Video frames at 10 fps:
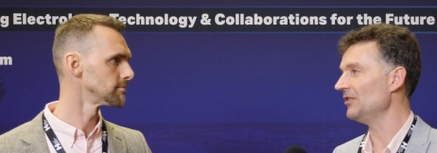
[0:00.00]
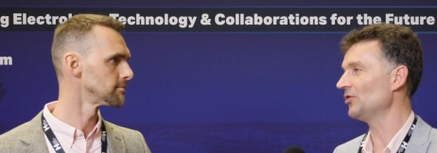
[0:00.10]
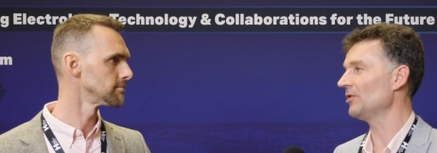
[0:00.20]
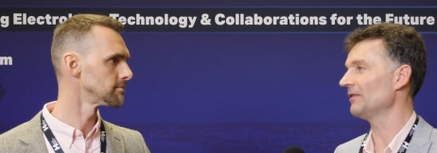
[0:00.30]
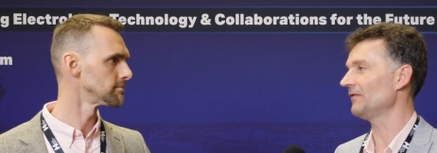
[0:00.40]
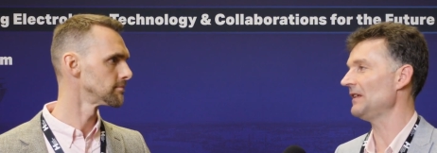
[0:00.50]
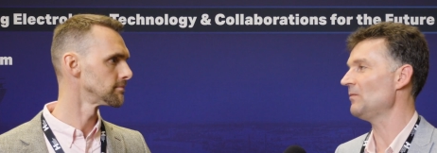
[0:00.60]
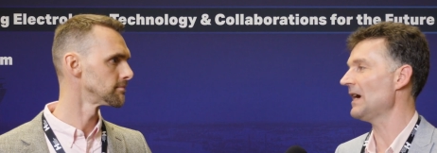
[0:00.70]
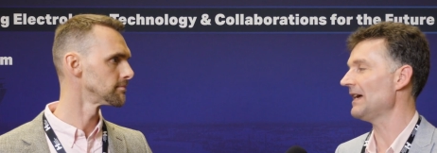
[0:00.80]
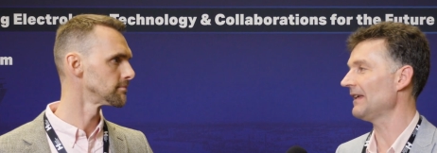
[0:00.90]
Speaker 1: the geography
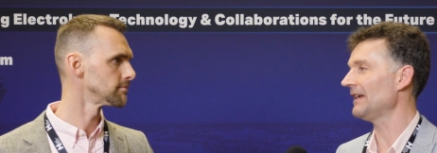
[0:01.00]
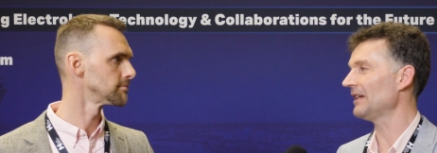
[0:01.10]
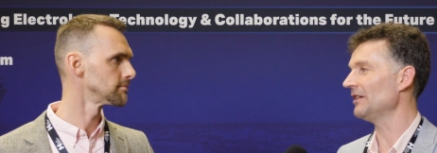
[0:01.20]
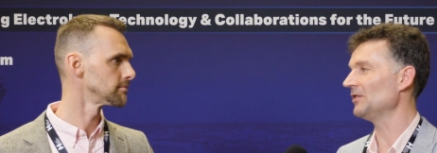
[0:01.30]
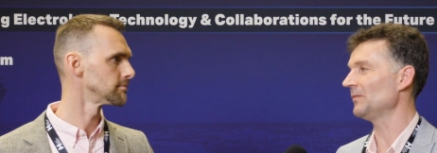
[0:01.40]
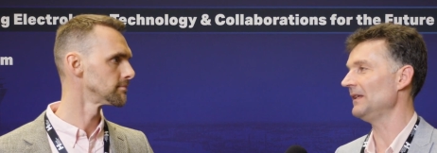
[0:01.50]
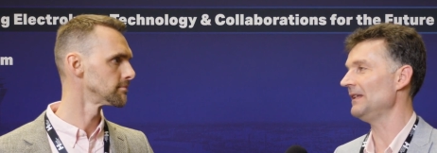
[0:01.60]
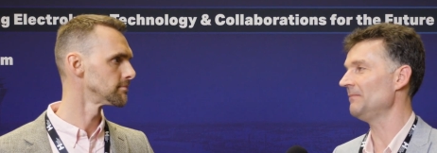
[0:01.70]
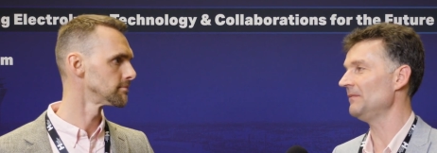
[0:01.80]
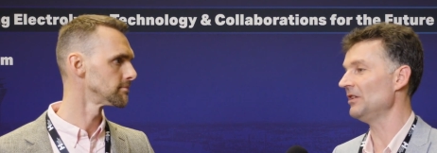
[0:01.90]
where they're going to
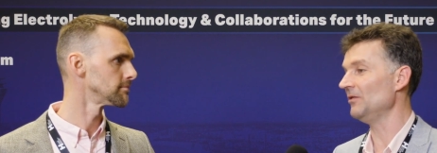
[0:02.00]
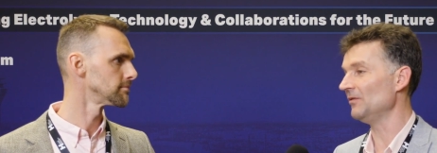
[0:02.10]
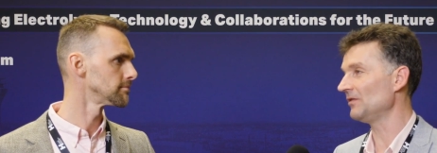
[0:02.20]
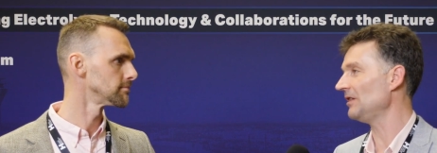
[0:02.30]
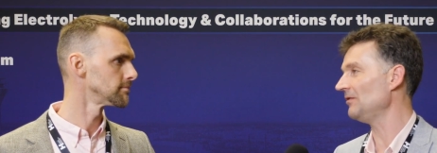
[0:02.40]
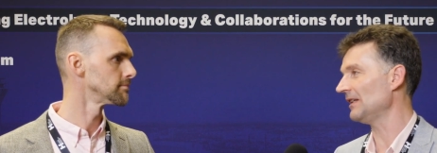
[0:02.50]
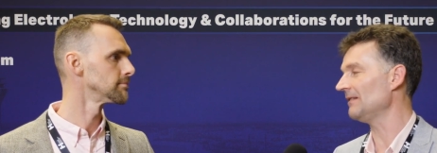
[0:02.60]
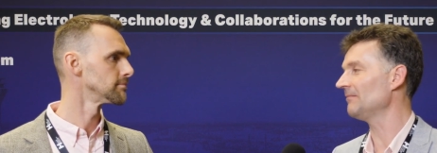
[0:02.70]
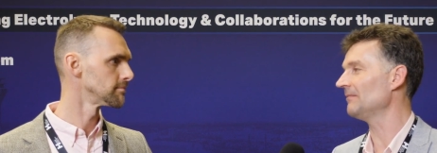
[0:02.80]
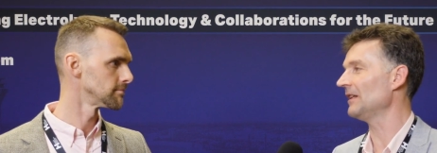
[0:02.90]
be used
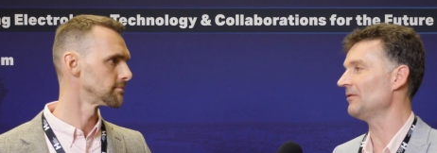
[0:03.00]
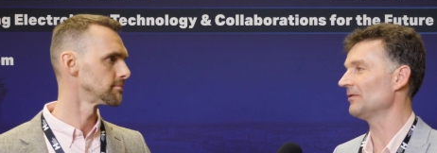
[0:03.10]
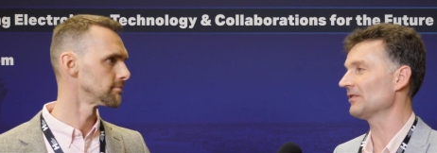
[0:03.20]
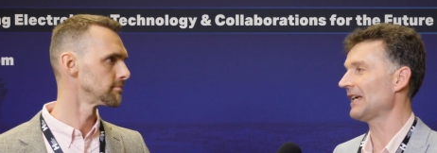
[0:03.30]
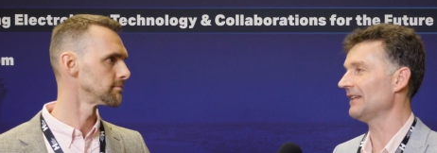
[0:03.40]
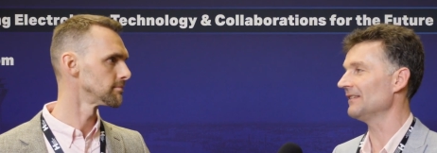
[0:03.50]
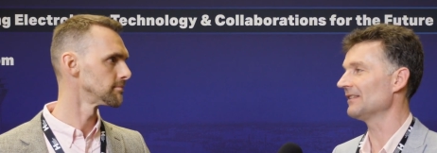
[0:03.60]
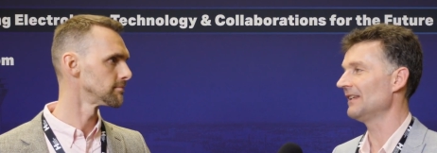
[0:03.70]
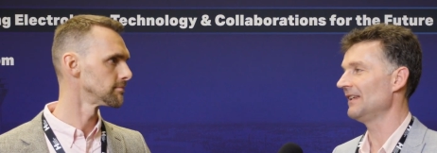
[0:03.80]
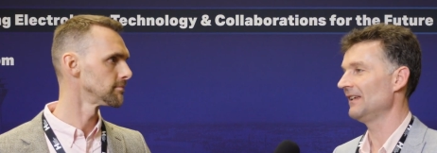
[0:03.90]
using local talent.
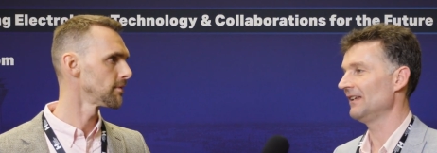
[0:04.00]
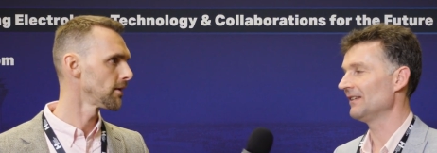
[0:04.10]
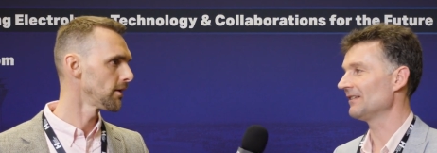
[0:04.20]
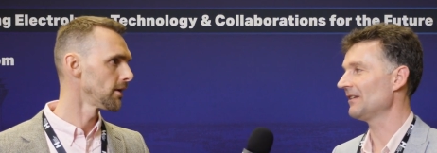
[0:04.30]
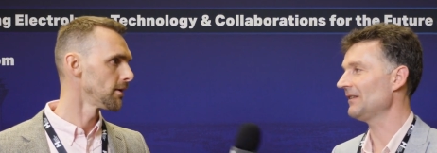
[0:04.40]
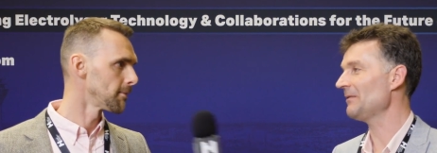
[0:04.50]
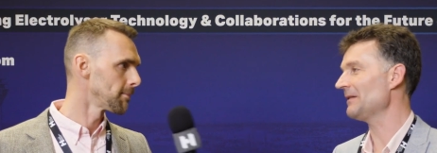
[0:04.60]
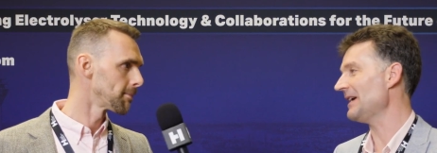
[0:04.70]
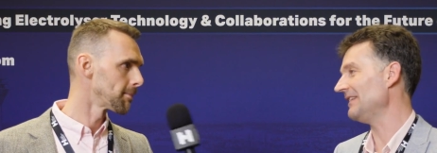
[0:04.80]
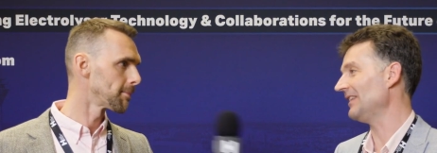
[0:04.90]
So they were
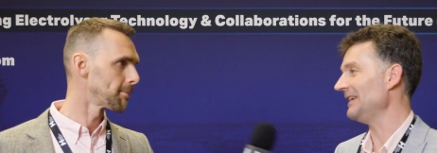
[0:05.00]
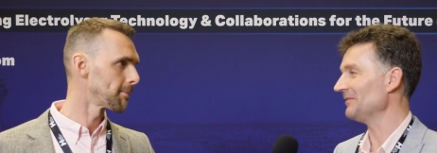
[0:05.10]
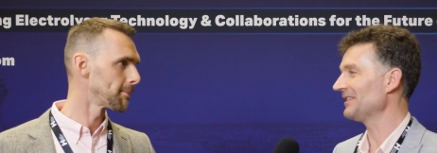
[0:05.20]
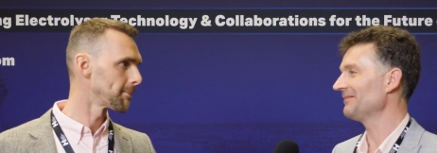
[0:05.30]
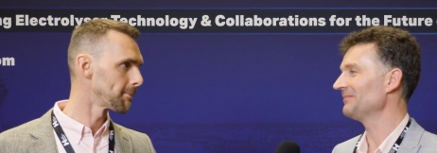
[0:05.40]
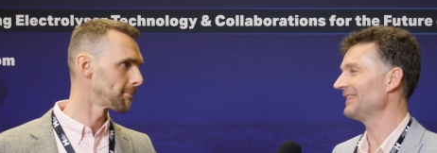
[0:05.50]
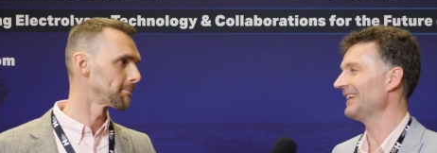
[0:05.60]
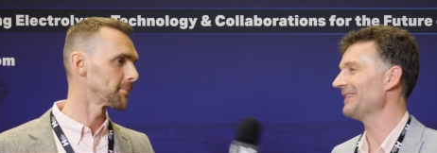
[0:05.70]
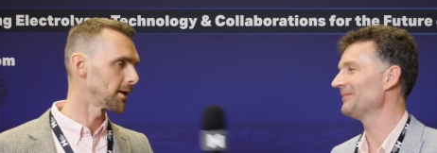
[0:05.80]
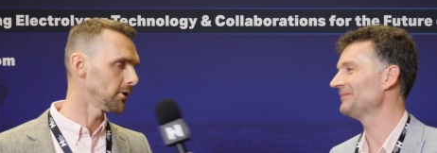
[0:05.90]
the main themes.
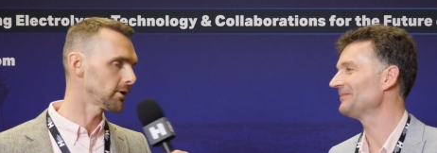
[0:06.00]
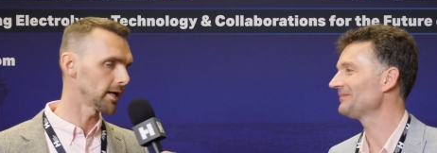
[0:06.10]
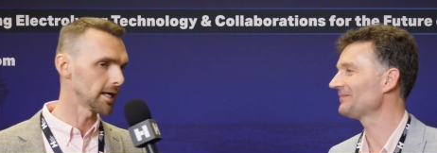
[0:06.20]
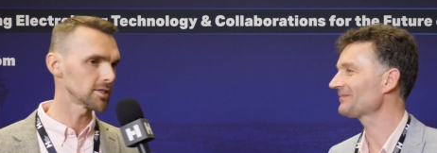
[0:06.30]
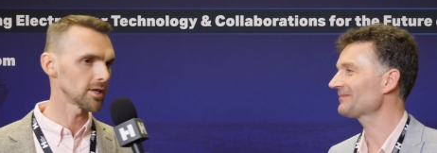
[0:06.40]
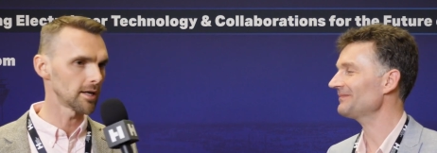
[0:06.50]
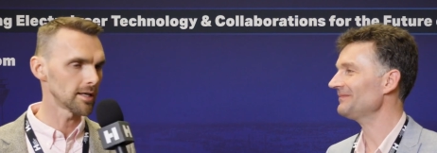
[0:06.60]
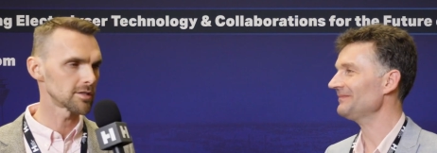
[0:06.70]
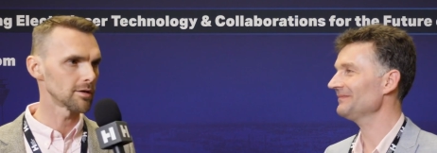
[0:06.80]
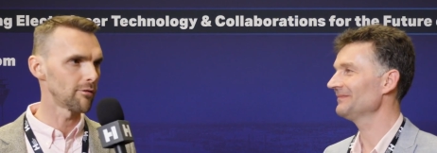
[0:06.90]
Yeah.
Speaker 2: Okay, that's a,
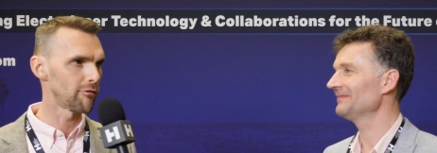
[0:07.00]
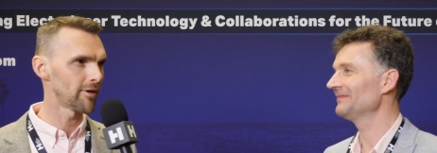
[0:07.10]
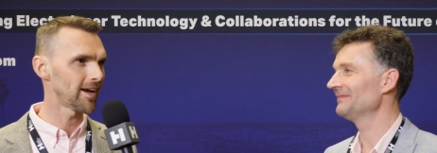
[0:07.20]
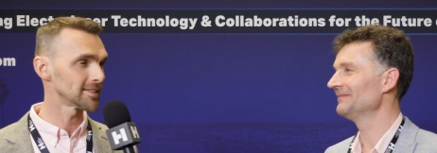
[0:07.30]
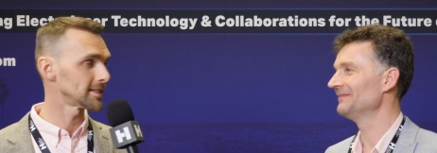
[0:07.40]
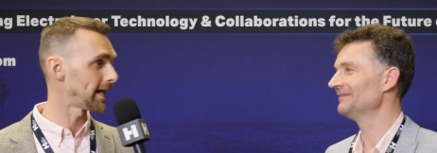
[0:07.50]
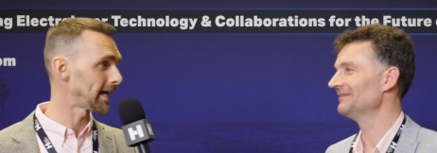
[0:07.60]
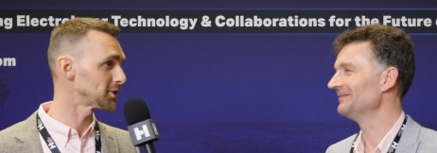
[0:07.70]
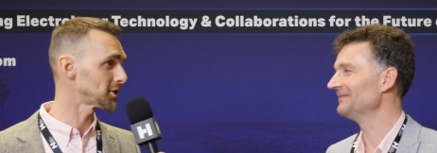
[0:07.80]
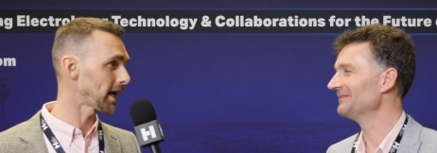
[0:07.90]
that's a vast
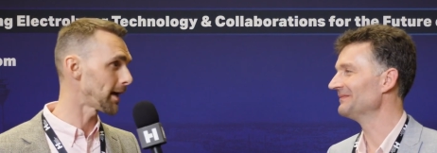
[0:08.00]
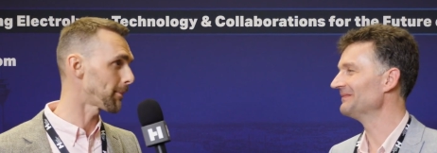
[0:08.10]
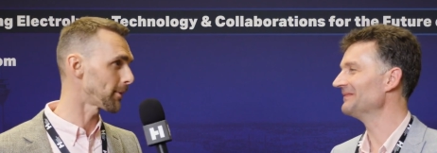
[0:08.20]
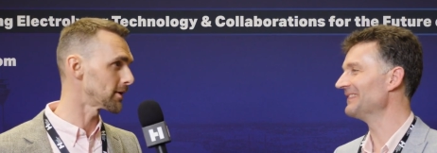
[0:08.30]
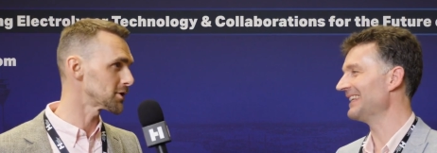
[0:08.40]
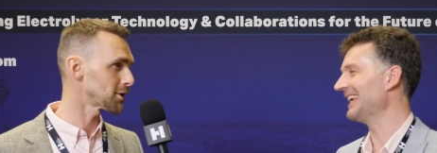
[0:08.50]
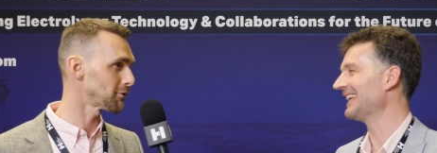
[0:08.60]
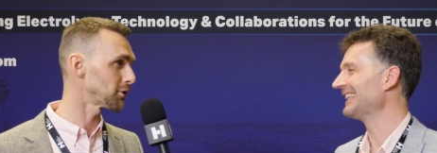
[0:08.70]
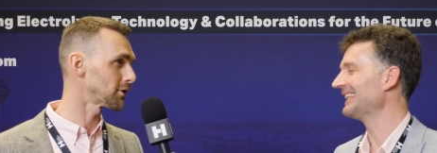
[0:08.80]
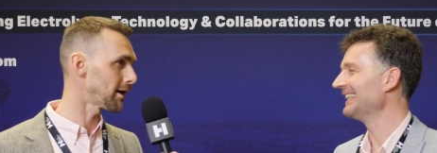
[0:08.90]
landscape uh, sort of
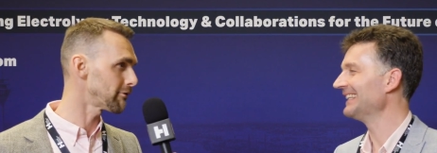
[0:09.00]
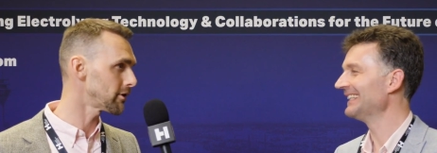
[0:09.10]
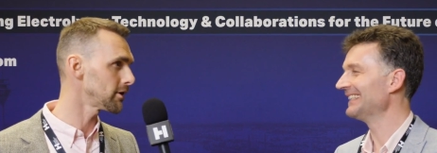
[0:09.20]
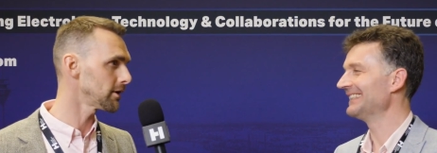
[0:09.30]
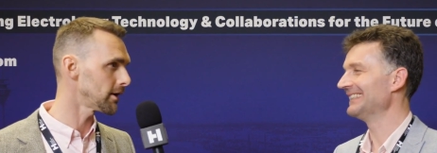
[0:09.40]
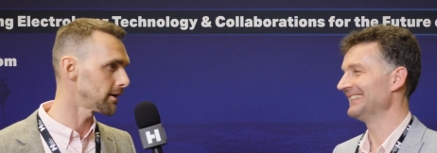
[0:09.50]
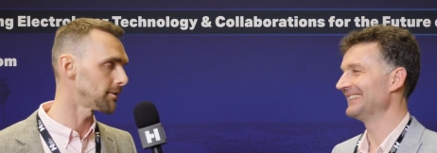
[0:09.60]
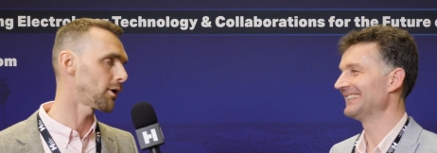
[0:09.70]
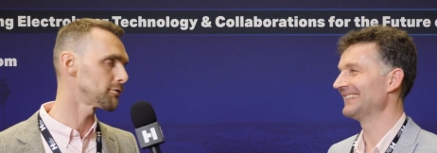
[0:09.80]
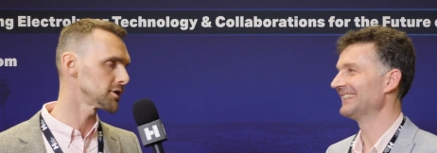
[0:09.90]
to cover. Uh,
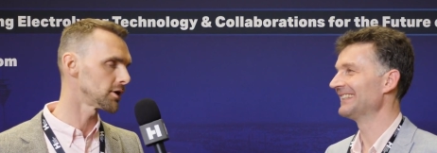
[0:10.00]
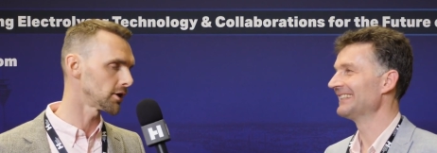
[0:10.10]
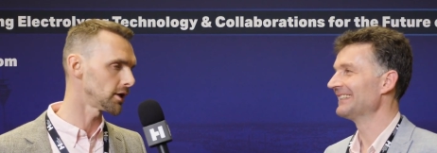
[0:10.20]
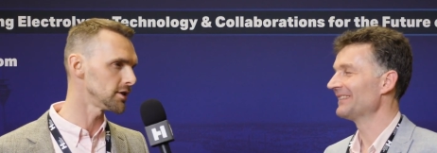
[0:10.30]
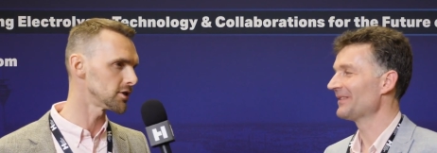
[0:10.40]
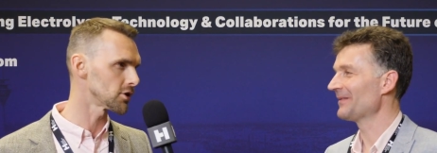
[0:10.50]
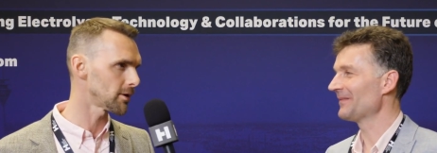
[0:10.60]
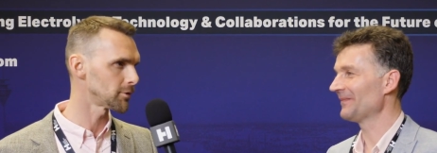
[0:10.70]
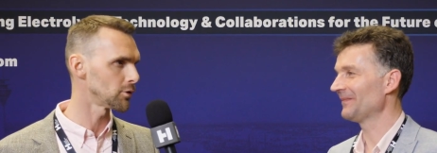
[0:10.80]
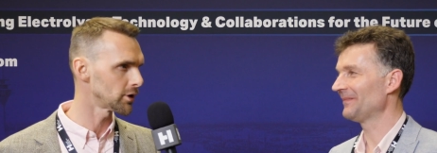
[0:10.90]
obviously, not an easy
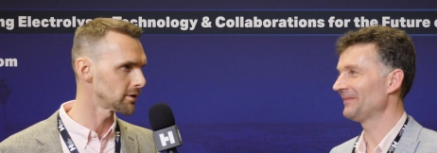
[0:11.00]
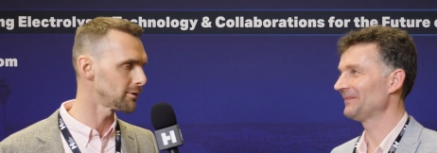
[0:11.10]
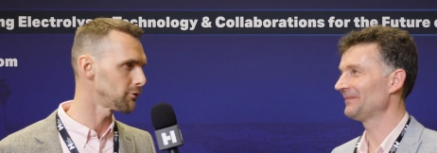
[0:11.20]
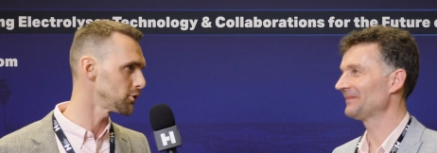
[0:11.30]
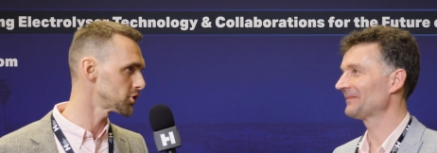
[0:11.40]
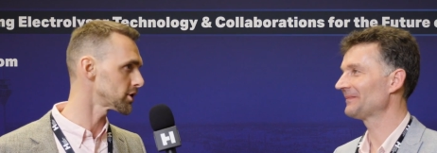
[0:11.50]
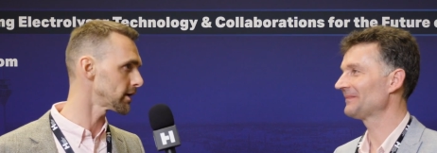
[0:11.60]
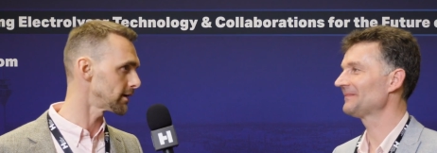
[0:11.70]
job to look into the future